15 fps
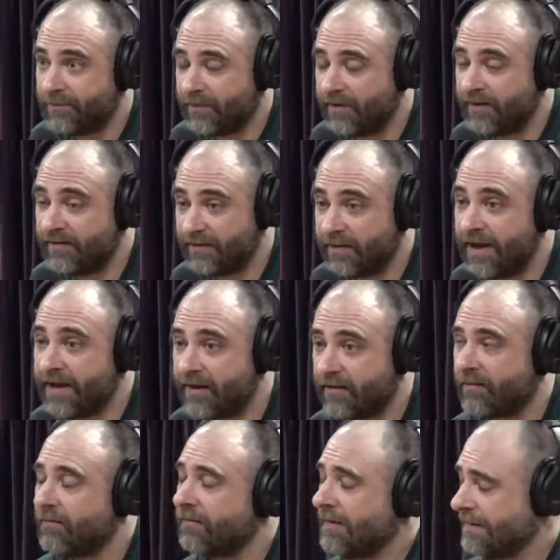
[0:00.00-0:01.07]
it's best. like
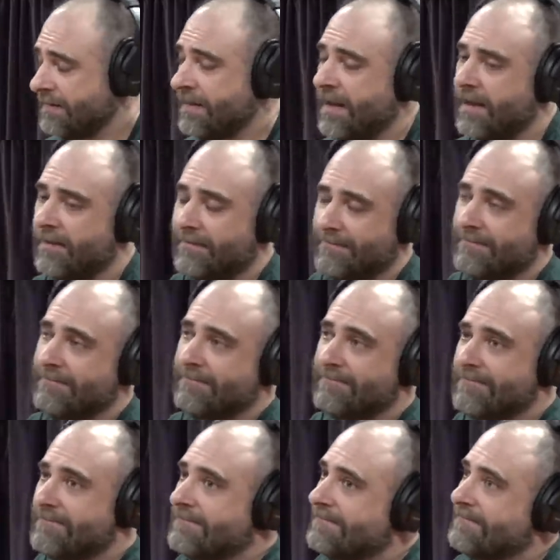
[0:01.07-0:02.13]
the best. Yeah.
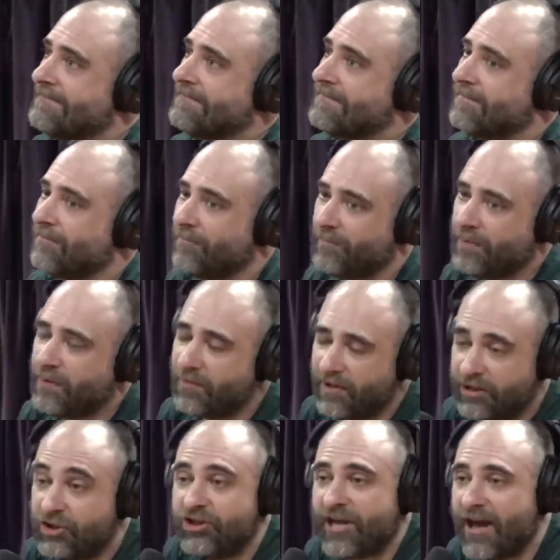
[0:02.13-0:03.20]
People are
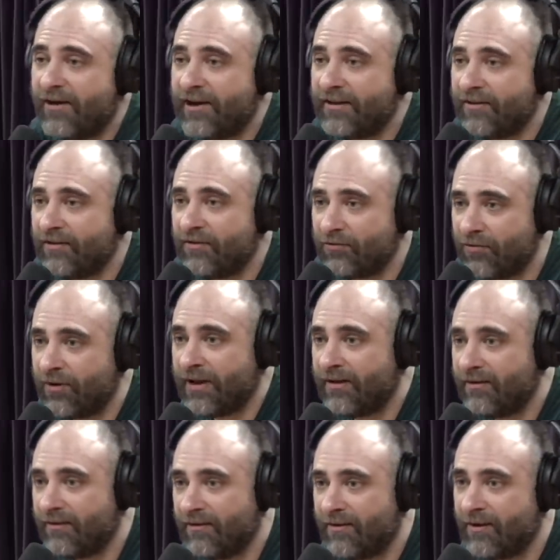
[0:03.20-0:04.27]
shouting at the screen
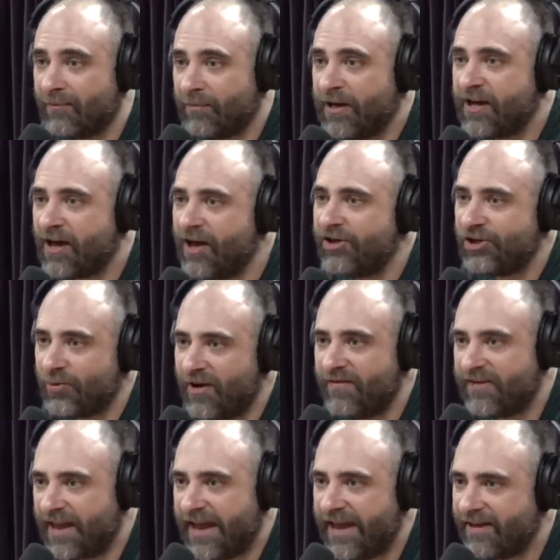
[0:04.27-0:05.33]
oh like, because you
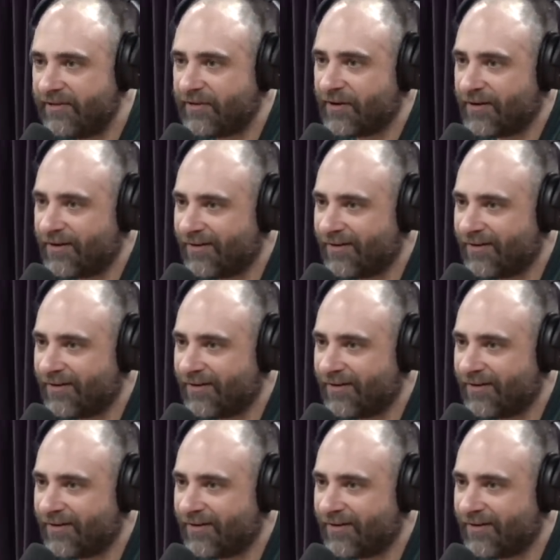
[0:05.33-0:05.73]
have cancer.